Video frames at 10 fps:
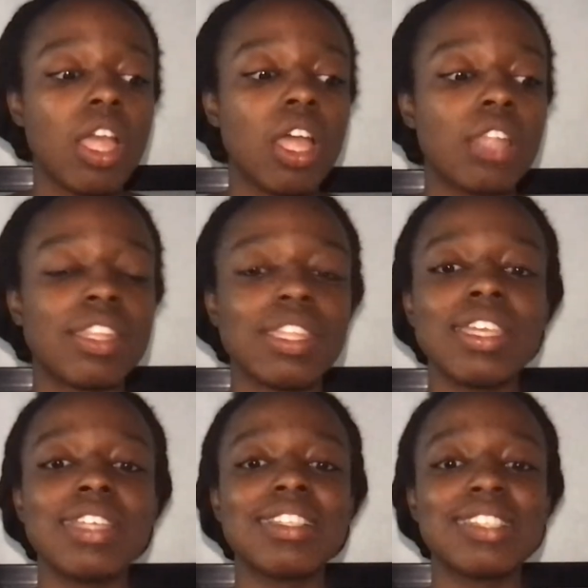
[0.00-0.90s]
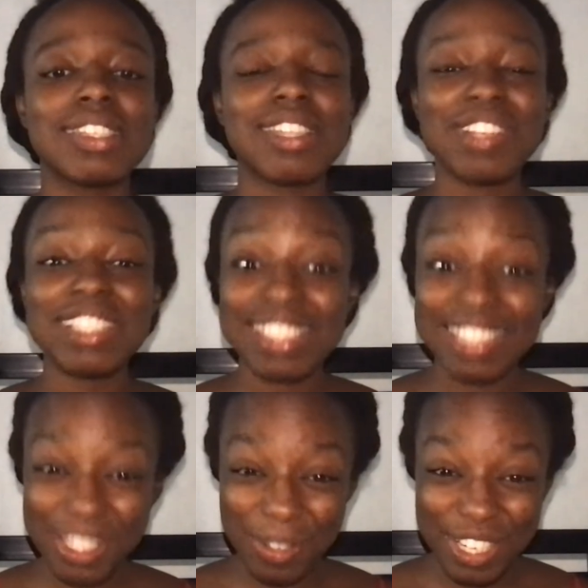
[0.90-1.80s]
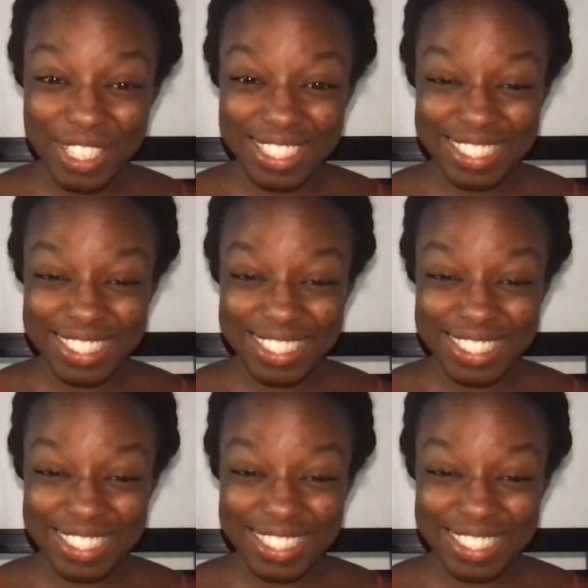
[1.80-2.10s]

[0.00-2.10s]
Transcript: The thing is, there is a situation.